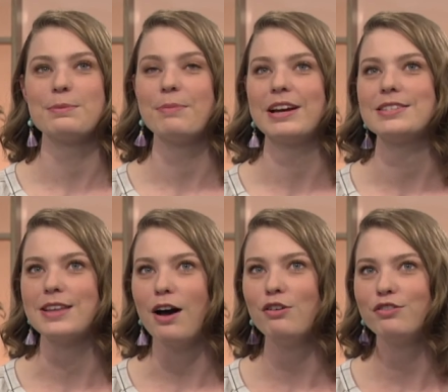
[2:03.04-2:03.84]

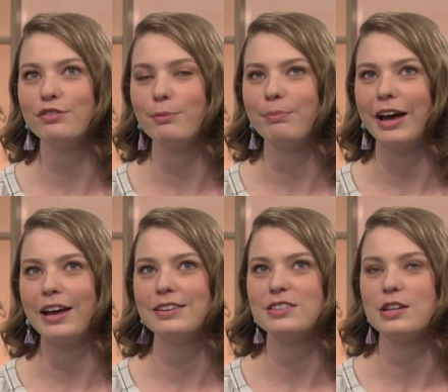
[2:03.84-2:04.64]
myself,
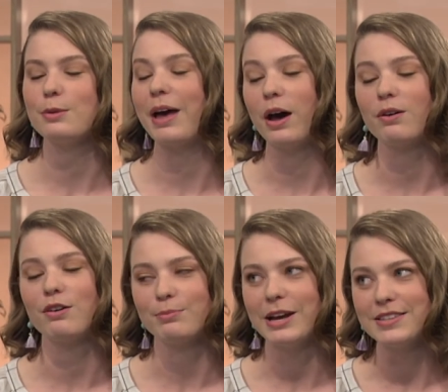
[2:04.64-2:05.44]
but to the power
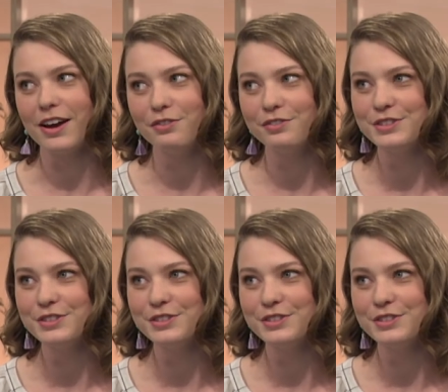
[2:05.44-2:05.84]
of myself.